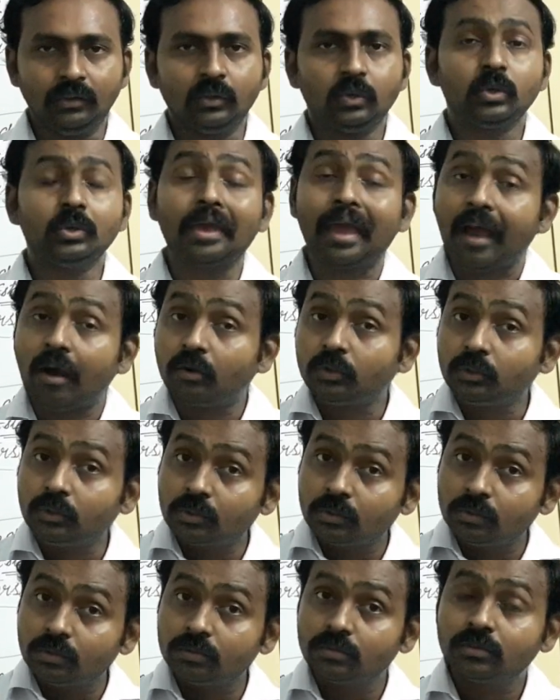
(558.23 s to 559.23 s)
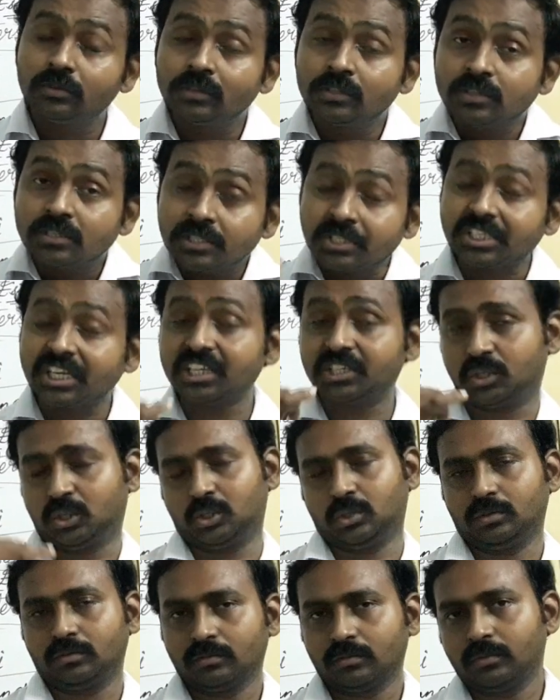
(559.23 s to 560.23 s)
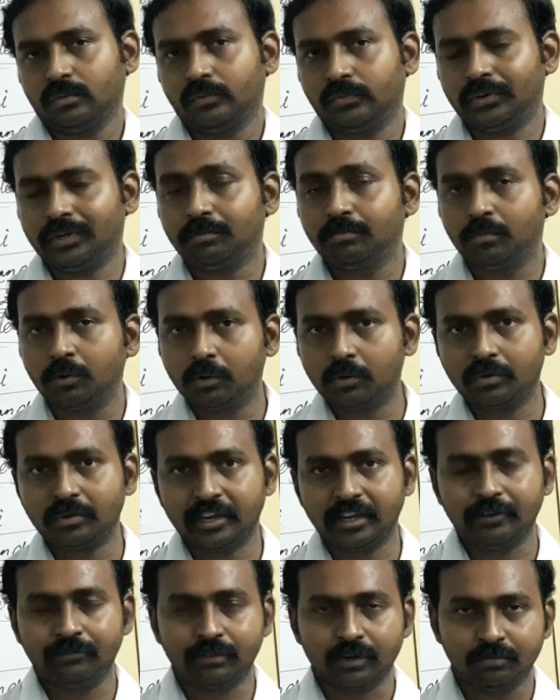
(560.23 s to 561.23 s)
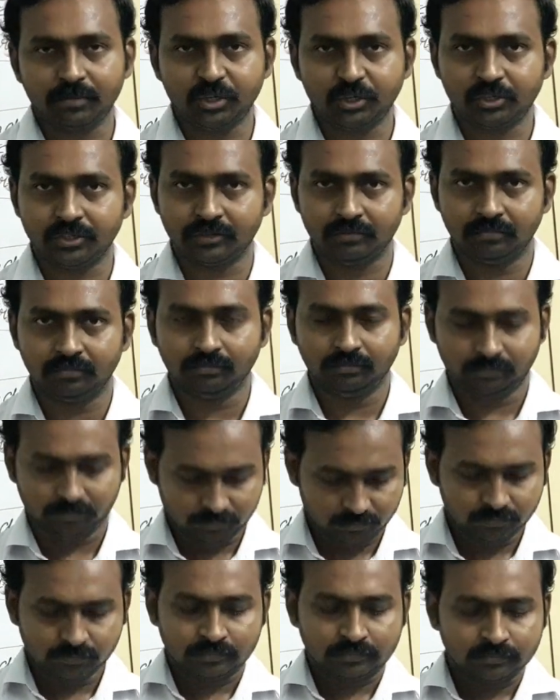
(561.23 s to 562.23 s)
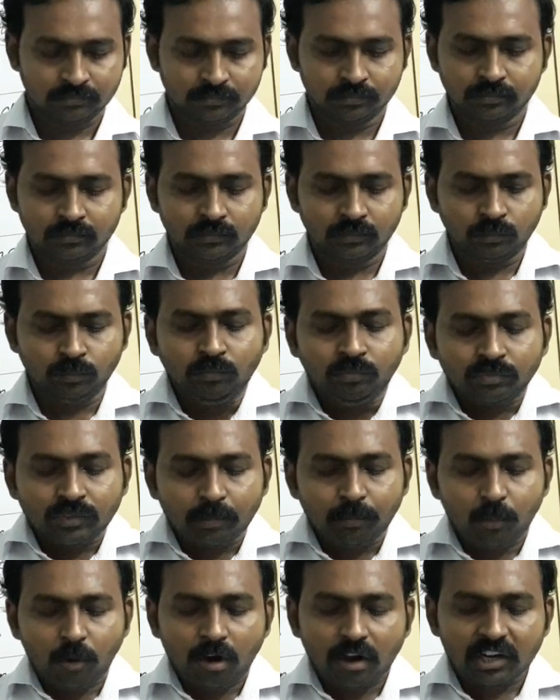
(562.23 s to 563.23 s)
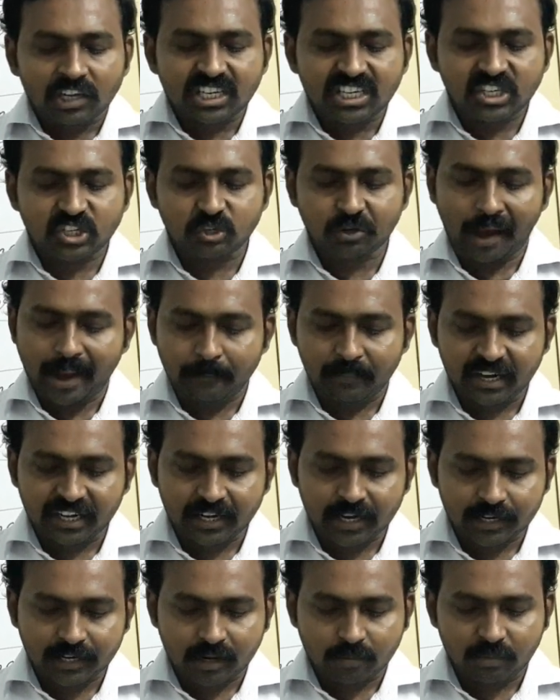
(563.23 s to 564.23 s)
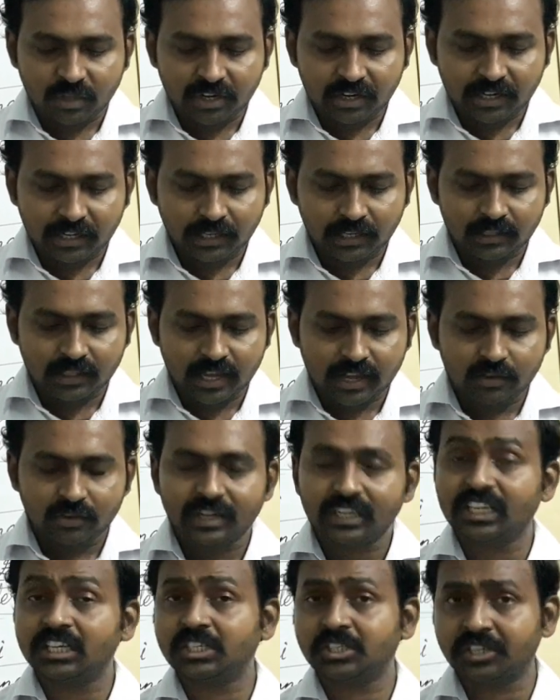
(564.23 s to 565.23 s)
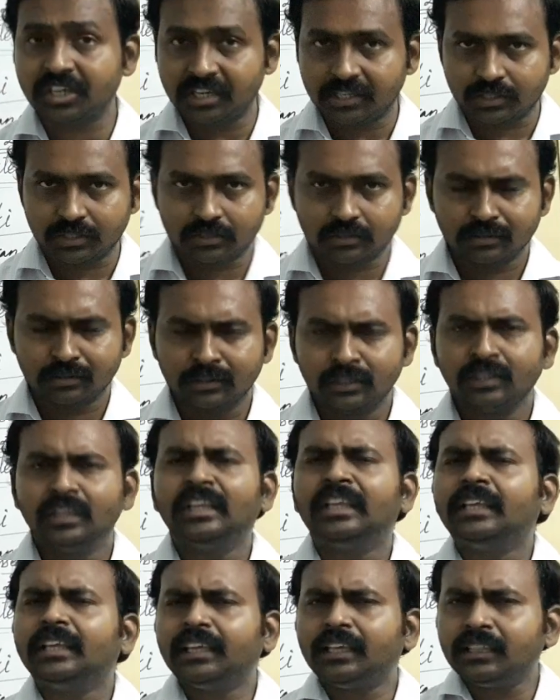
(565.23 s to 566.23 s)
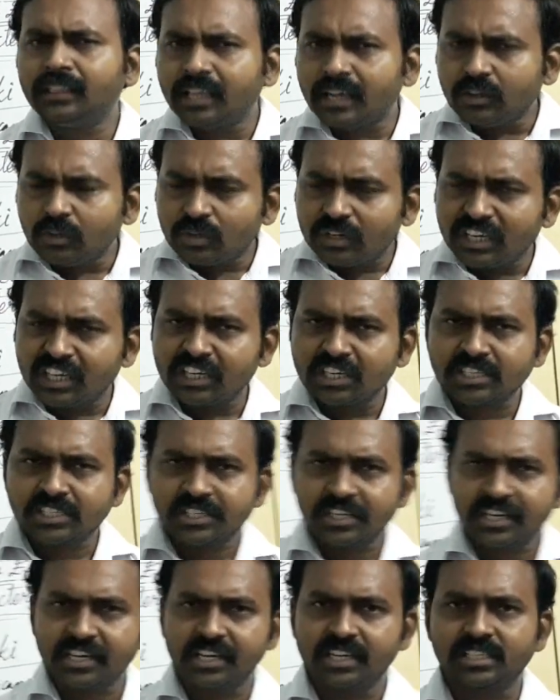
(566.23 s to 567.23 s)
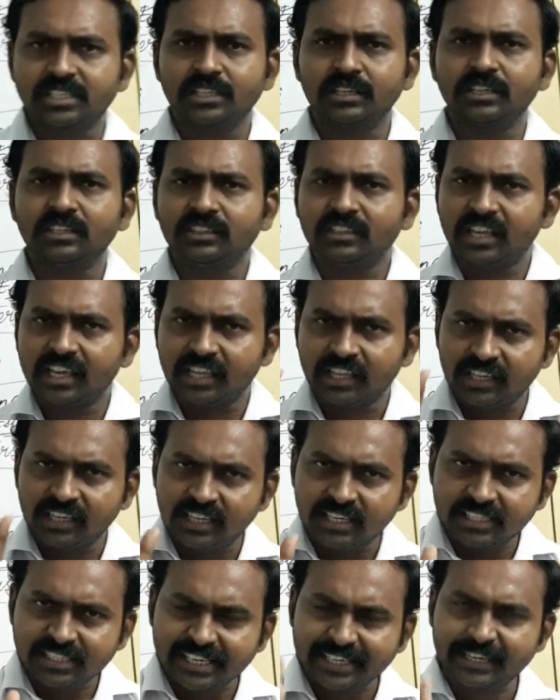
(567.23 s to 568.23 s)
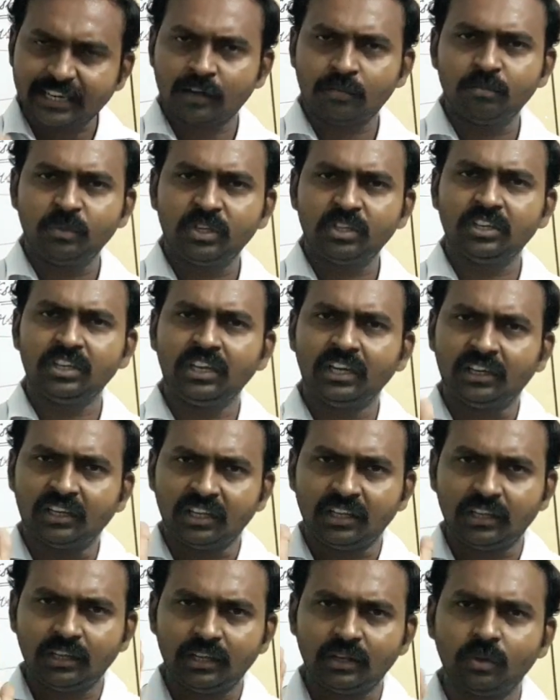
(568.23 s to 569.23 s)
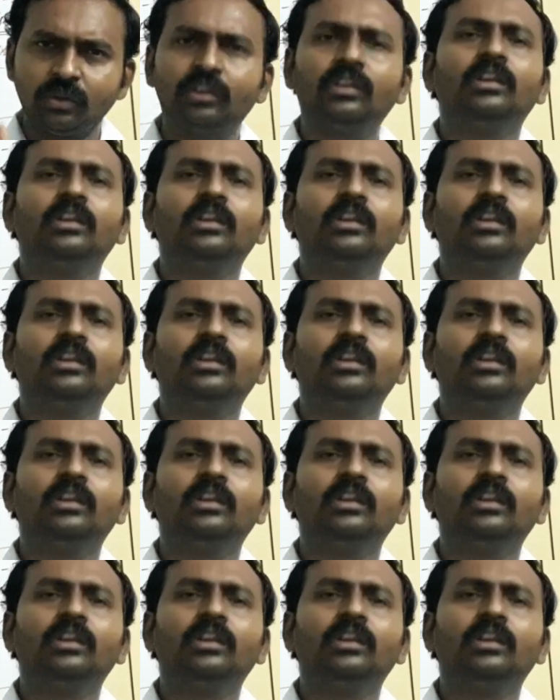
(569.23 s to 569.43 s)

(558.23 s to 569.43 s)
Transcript: You have to search for more information. The Polish American community in the United States. In the United States, there is a community.